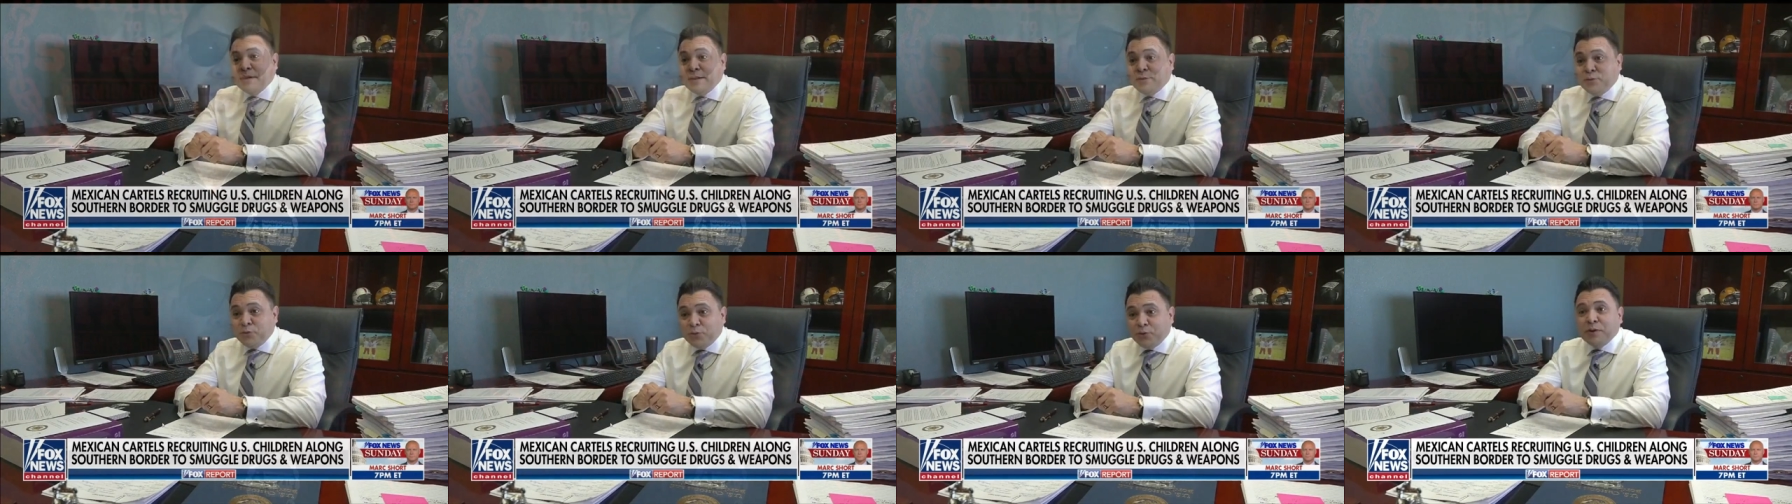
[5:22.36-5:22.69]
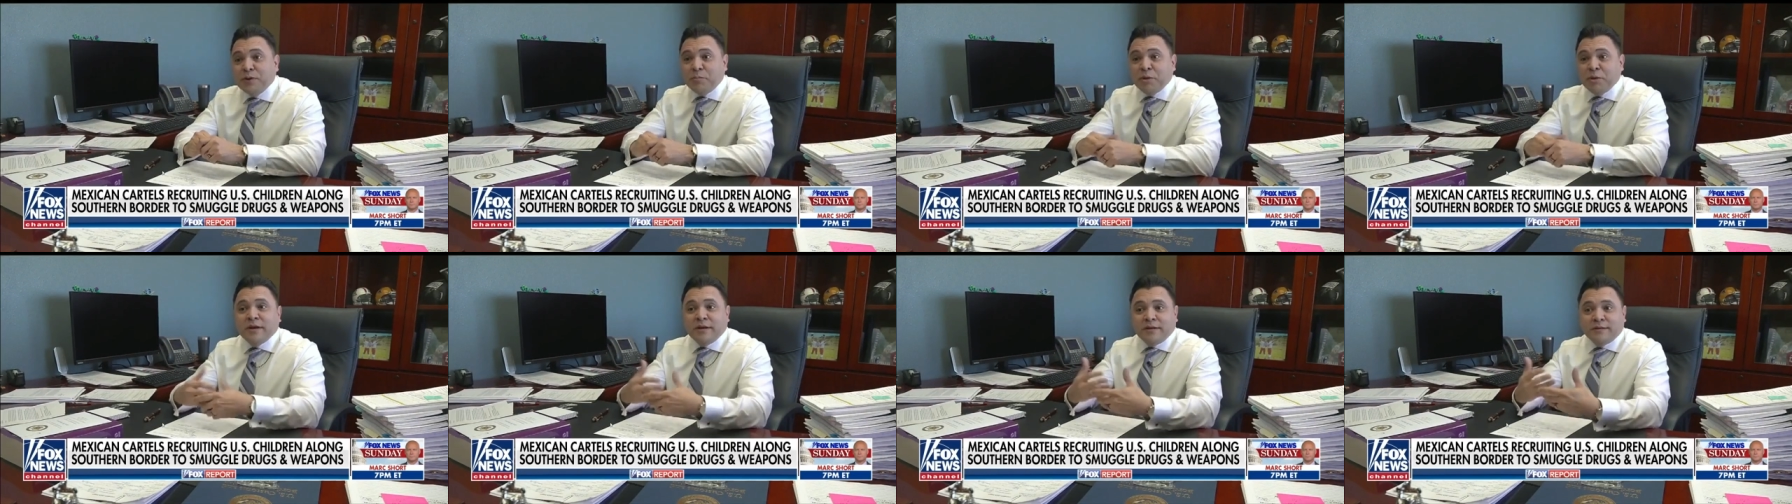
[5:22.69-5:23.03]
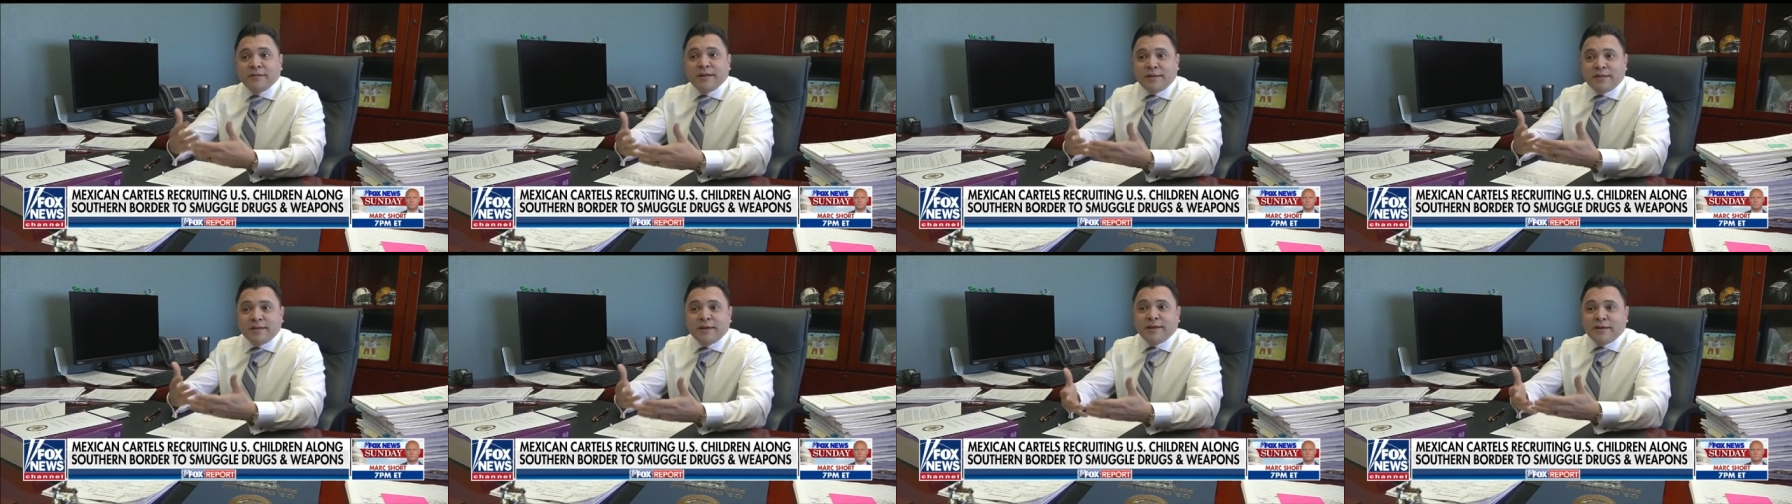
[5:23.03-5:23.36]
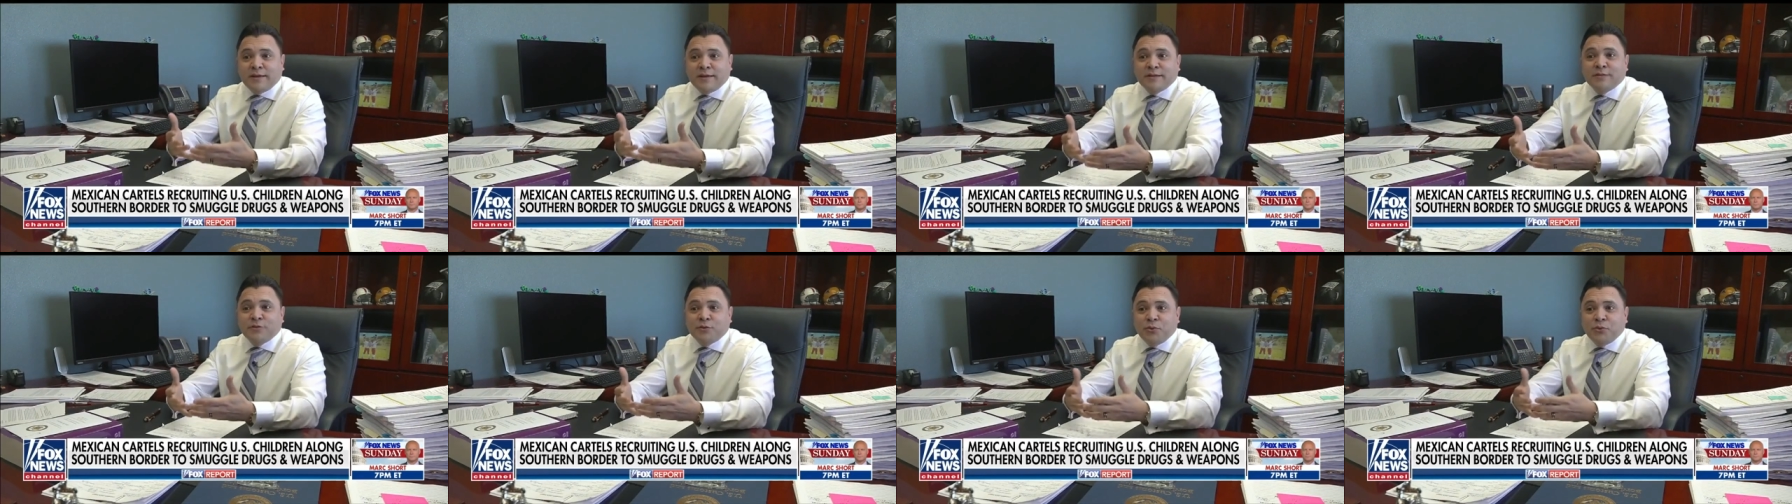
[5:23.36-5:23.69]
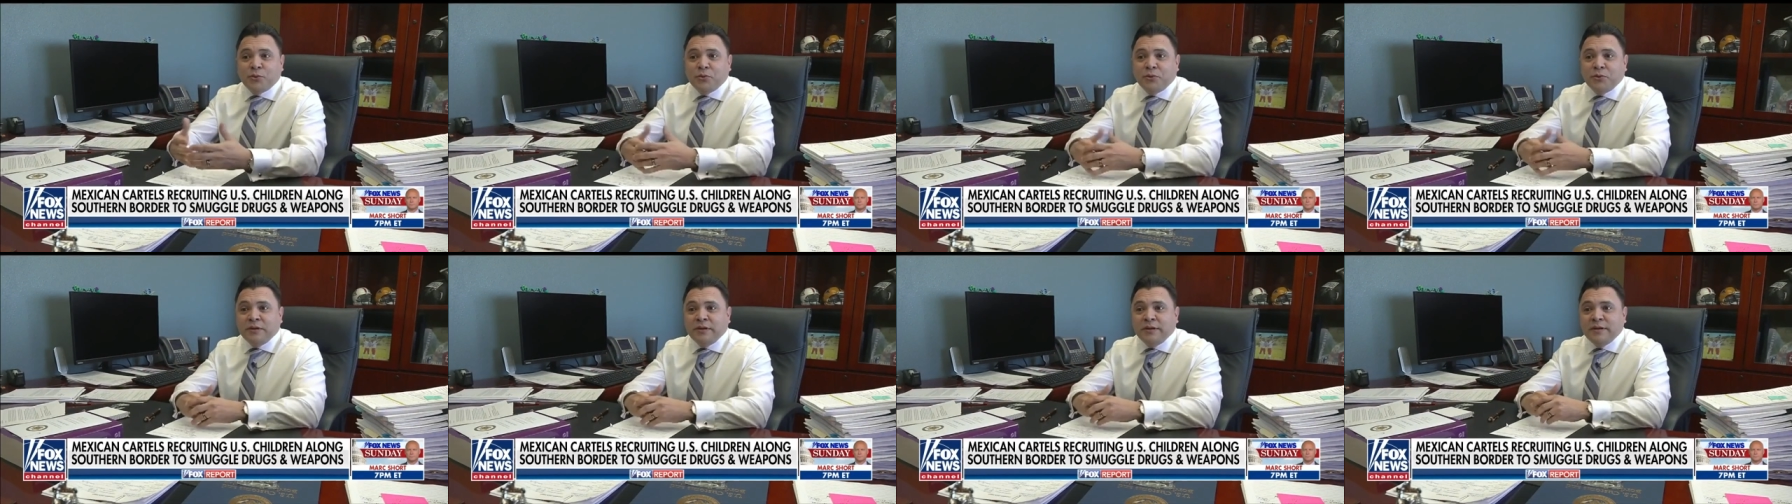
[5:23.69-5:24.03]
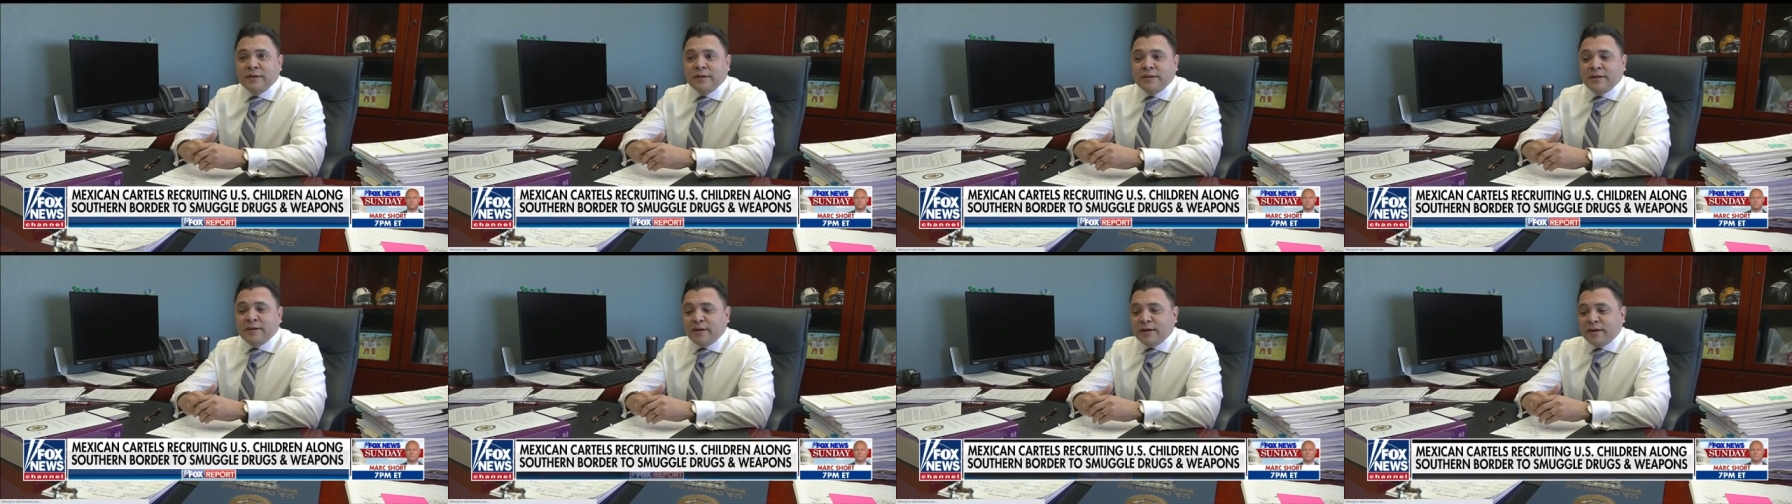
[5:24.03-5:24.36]
They do it because they think it's cool,
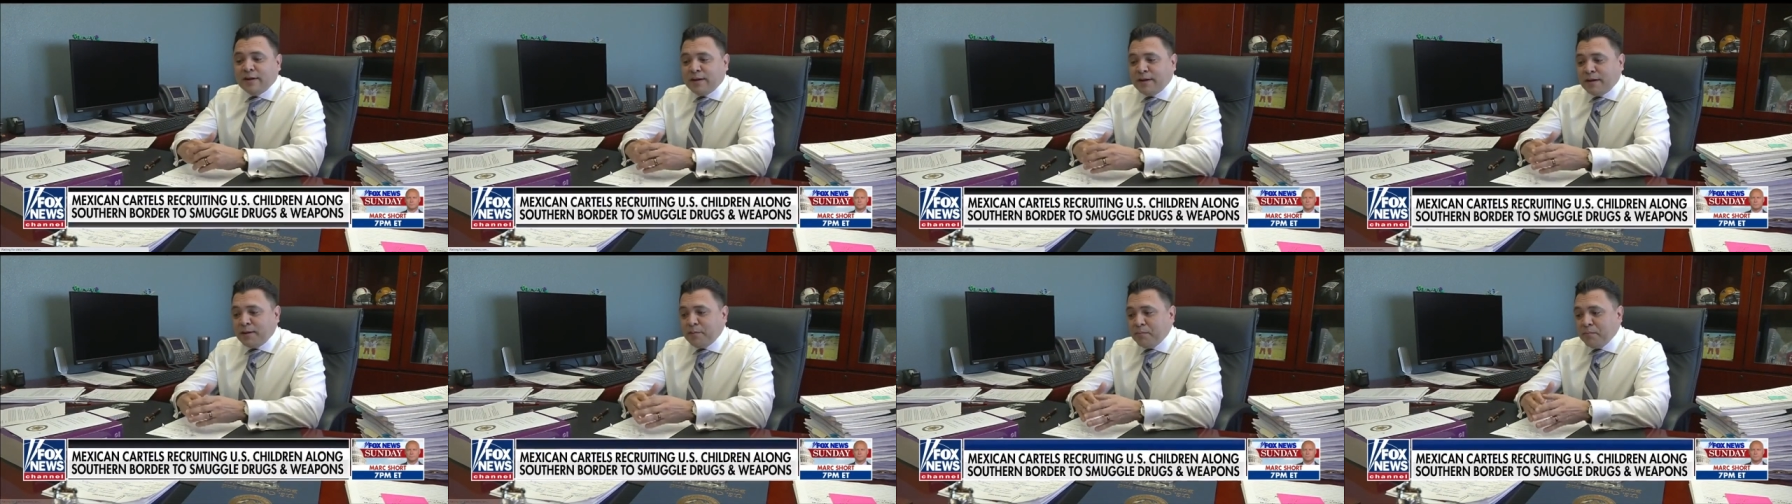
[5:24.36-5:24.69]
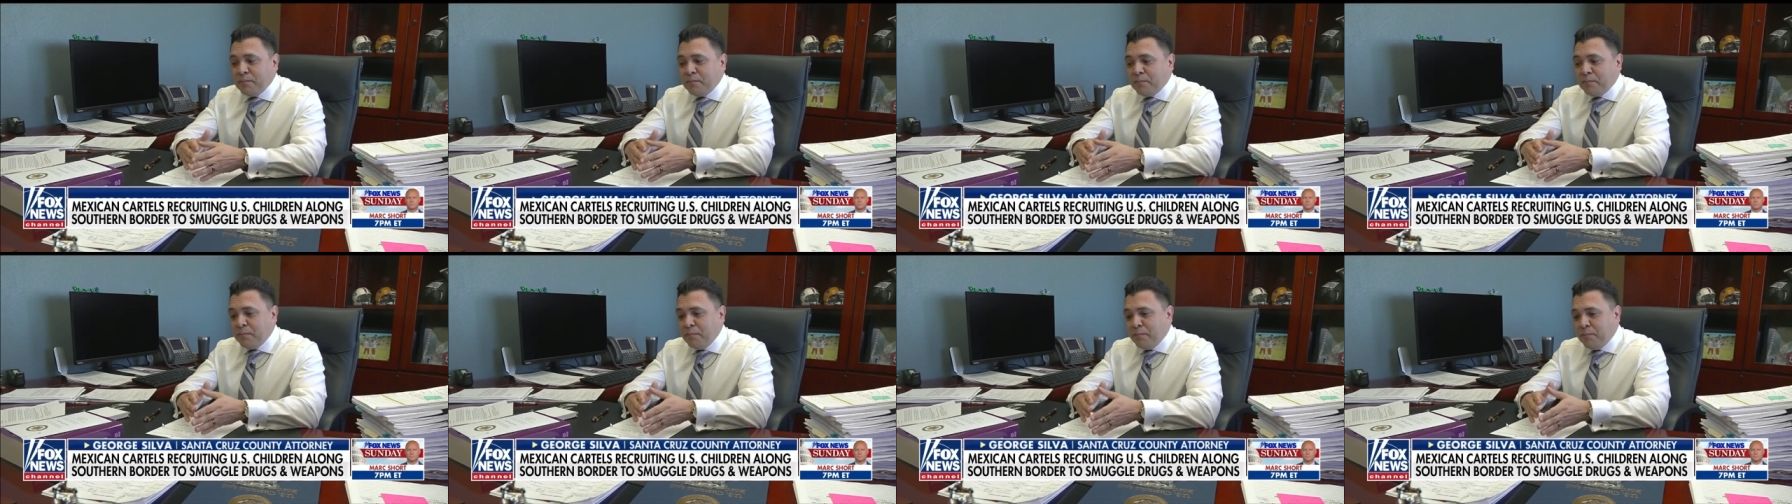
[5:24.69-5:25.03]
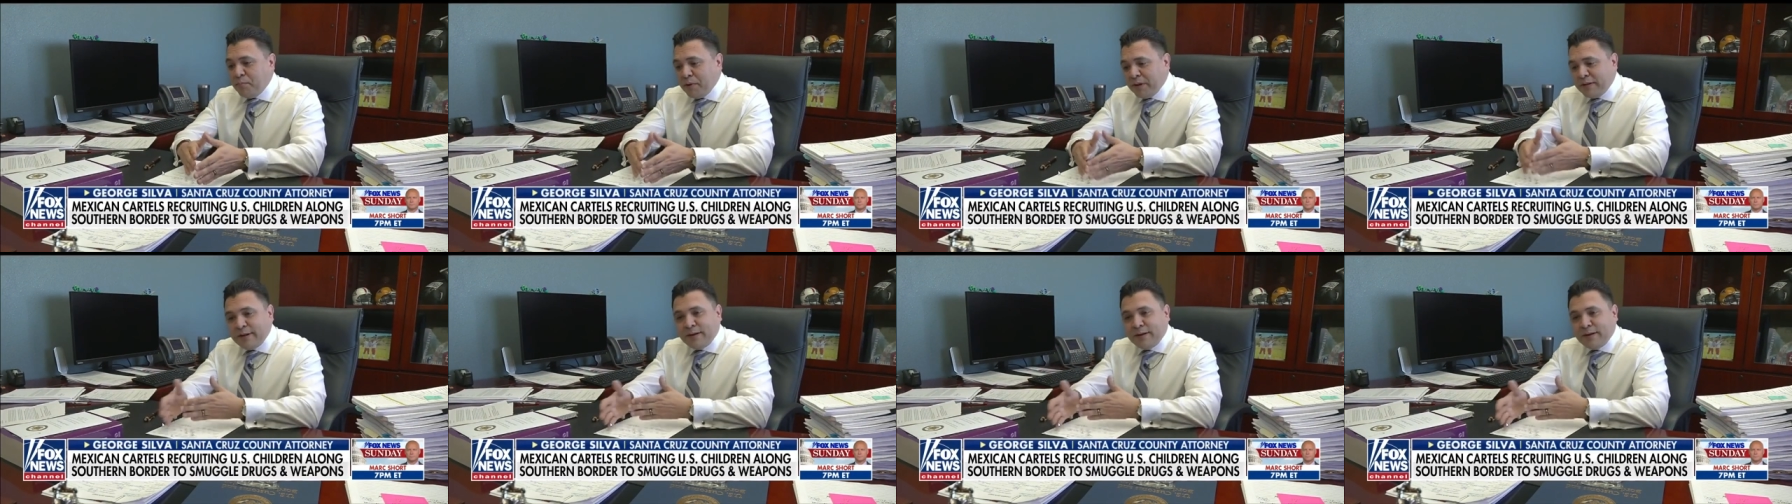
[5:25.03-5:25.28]
but